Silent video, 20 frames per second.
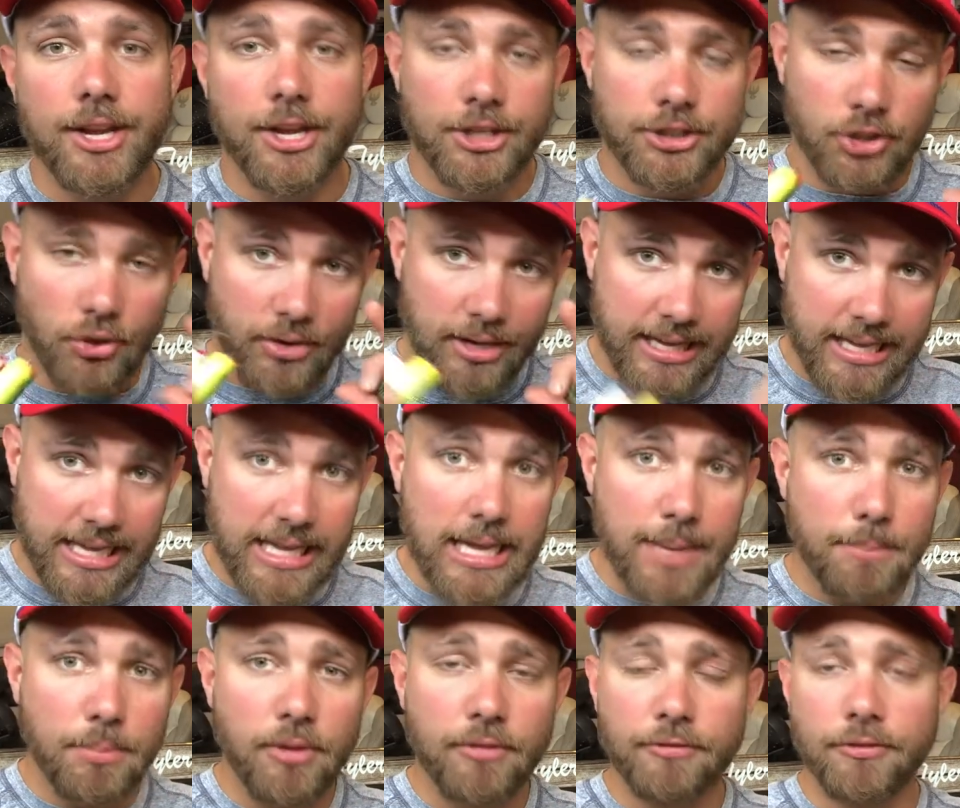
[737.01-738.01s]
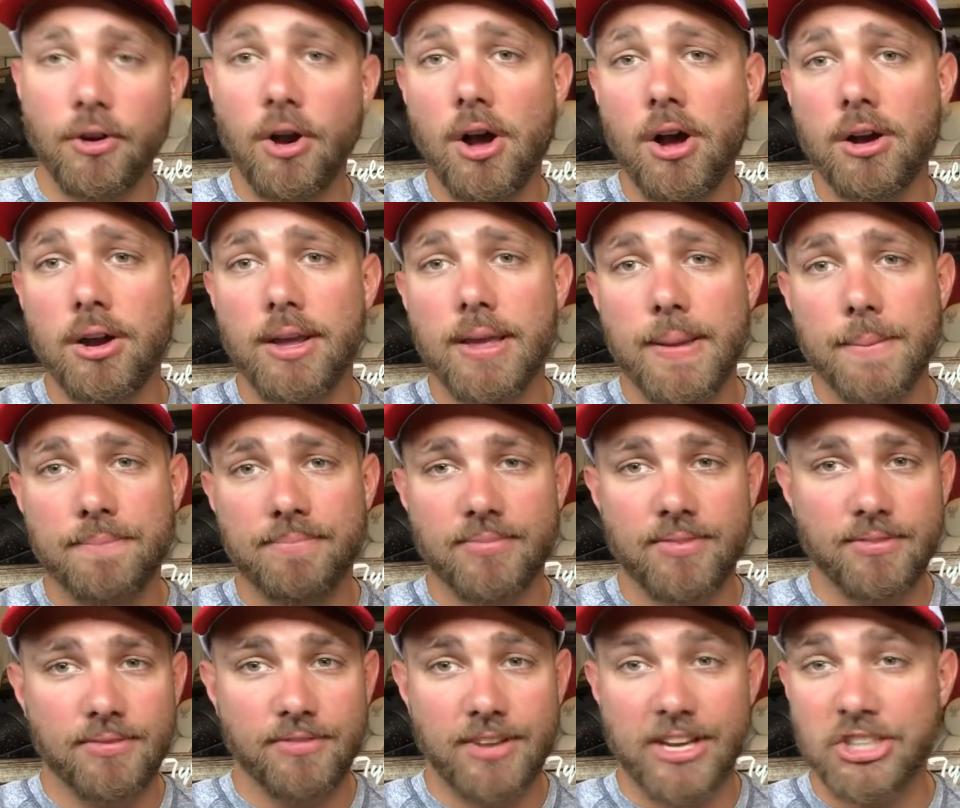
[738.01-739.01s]
So keep your frog
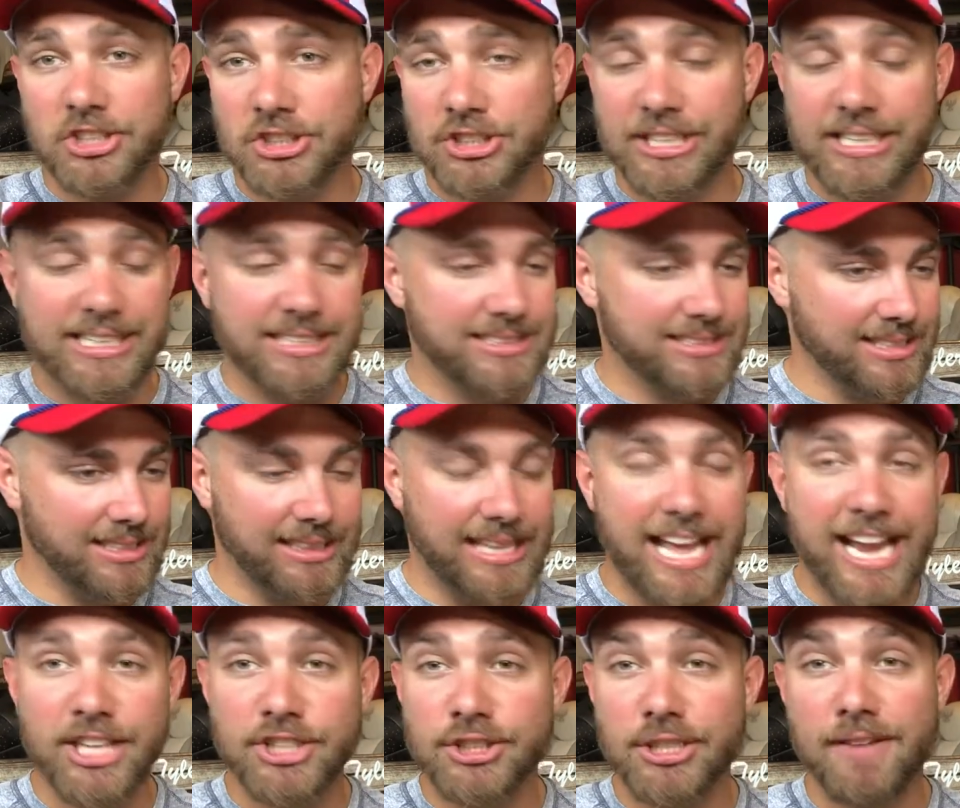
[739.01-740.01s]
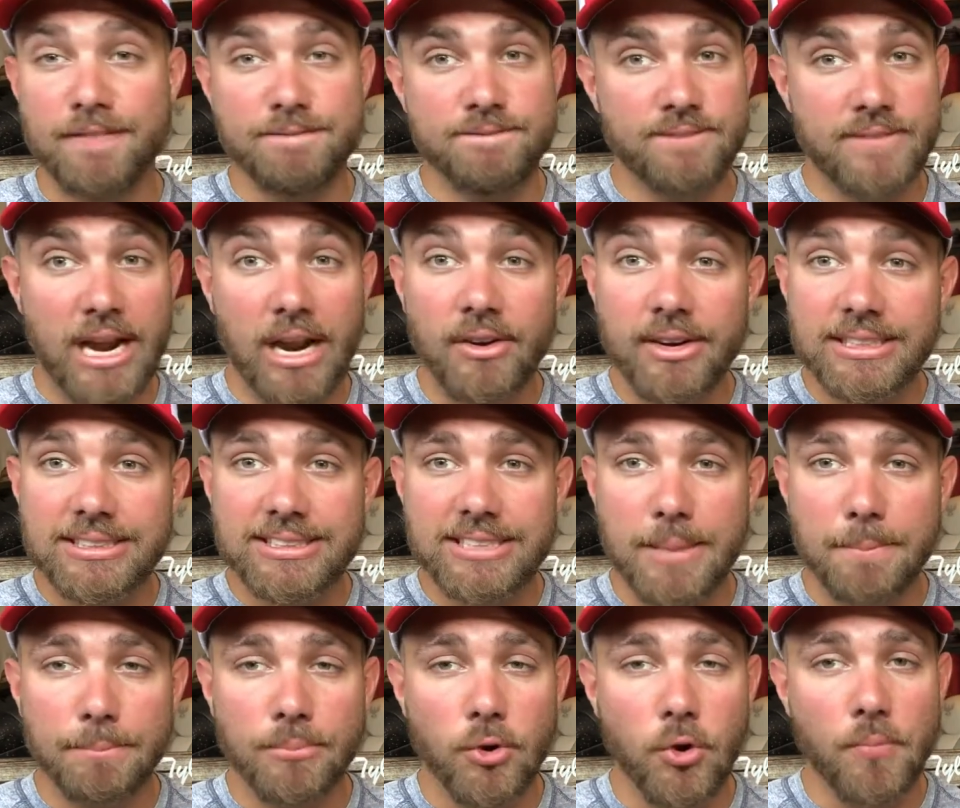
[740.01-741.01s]
fishing selection very
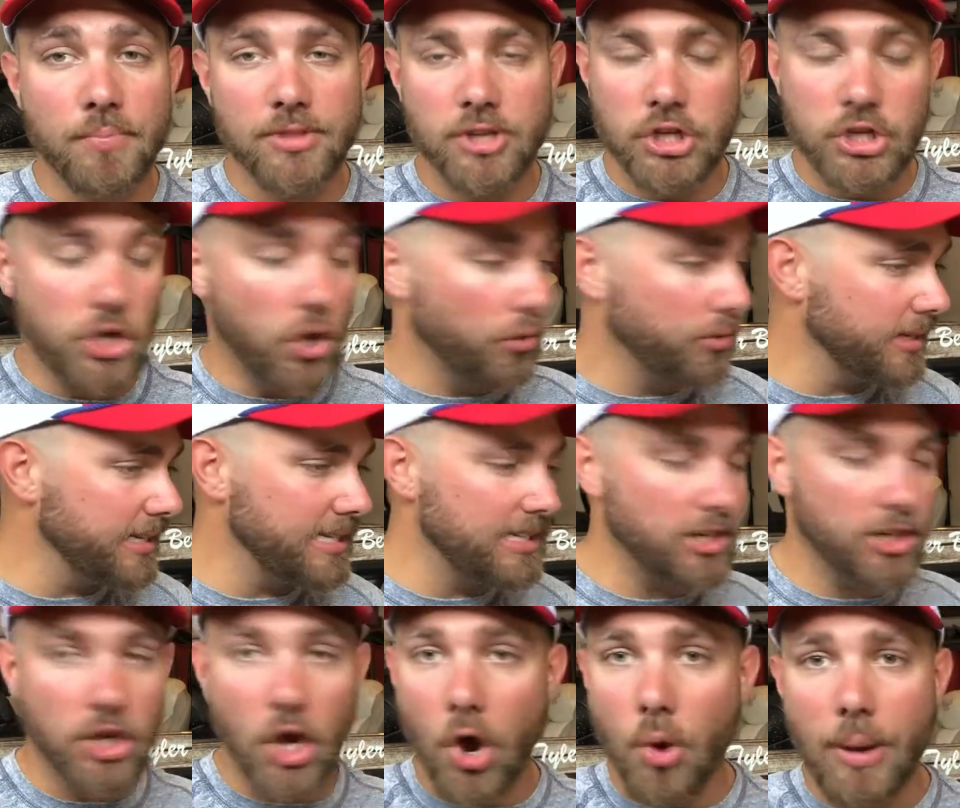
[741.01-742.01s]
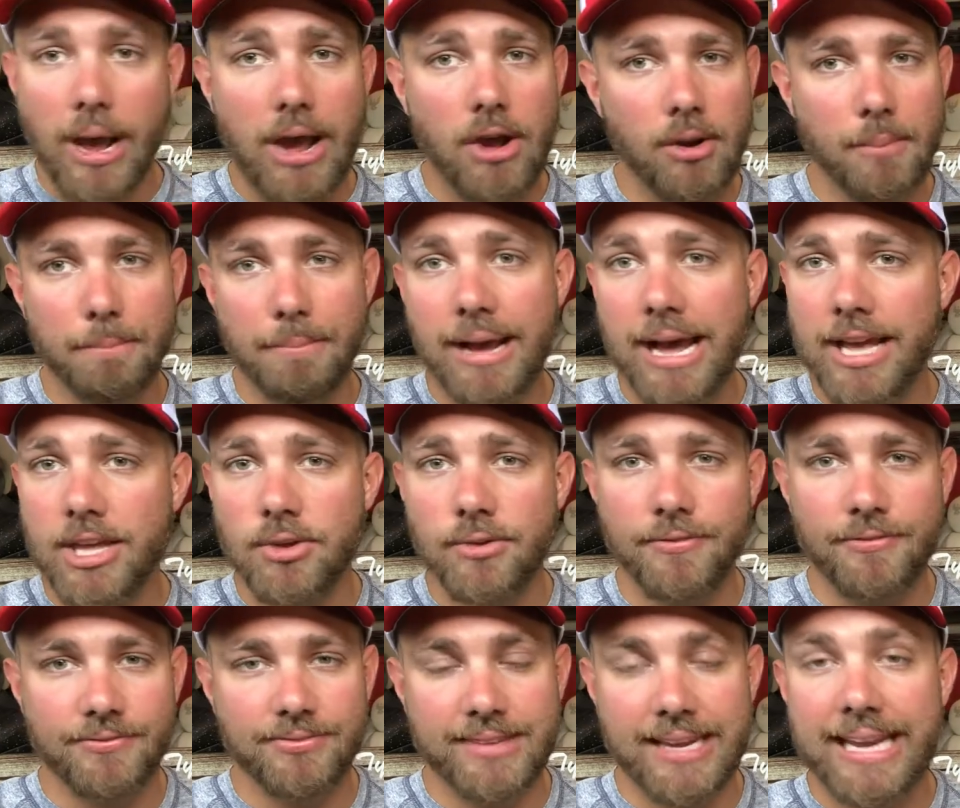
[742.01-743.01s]
simple. You don't need to go out and buy you
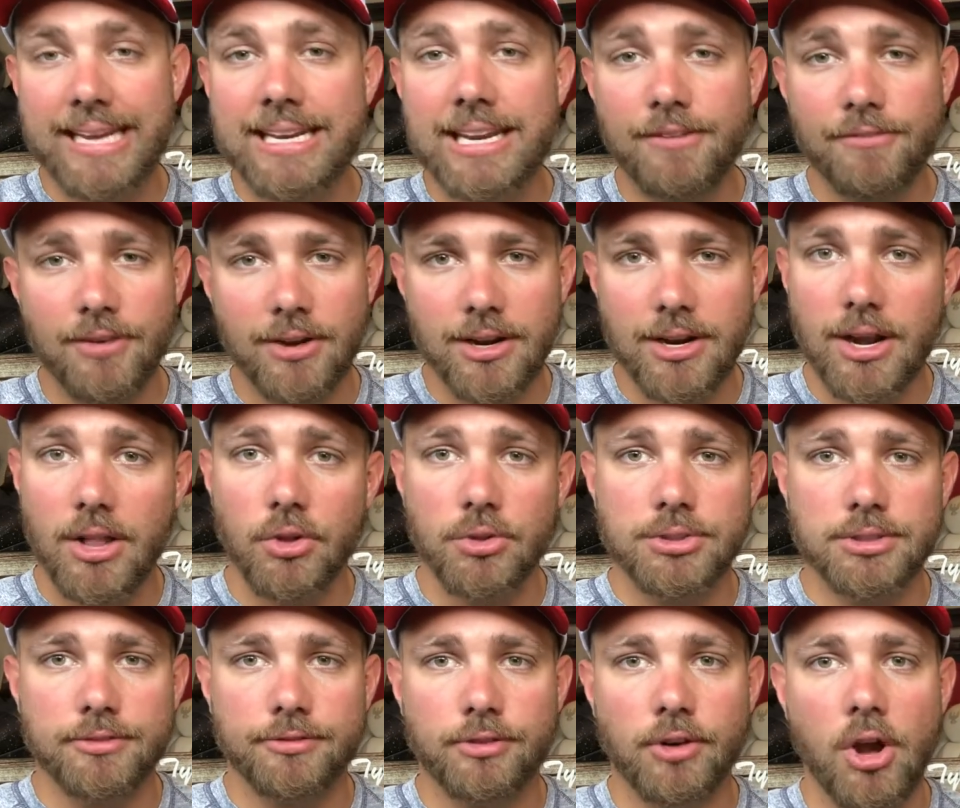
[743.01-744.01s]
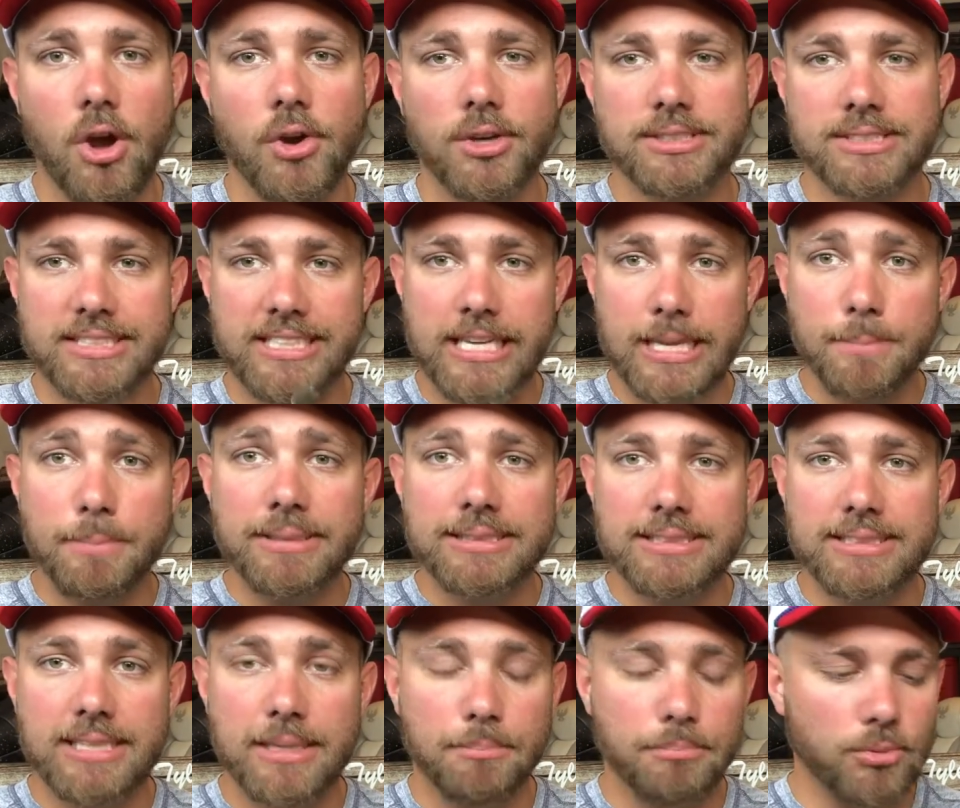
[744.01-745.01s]
10 different colors of frogs. Keep it
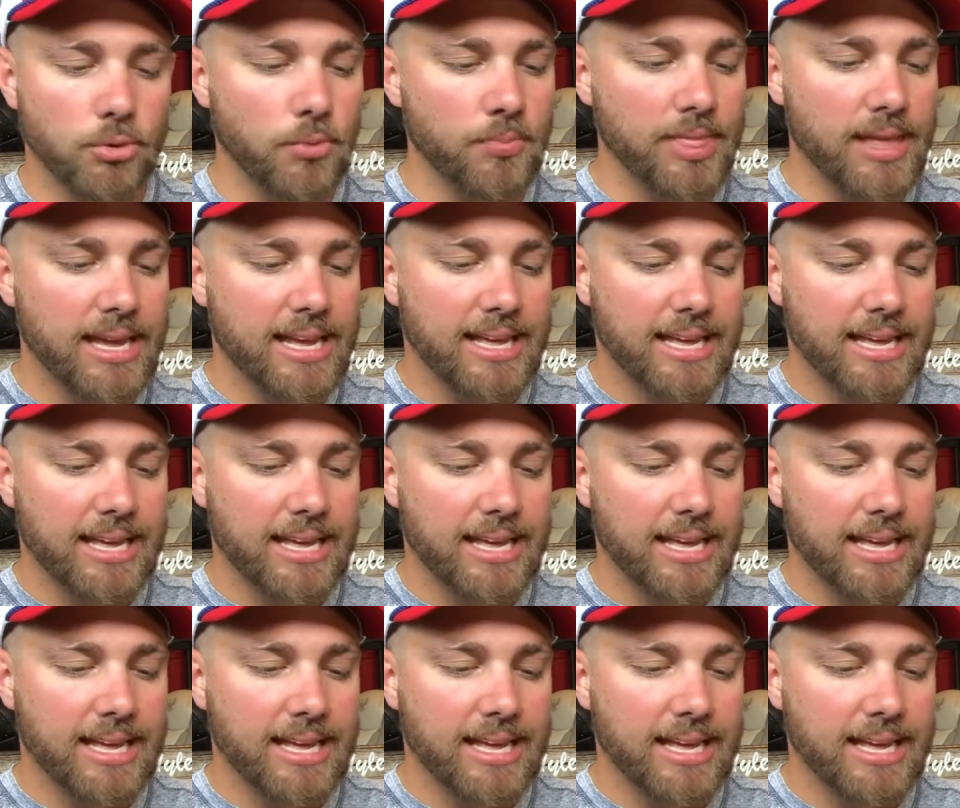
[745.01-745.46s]
simple.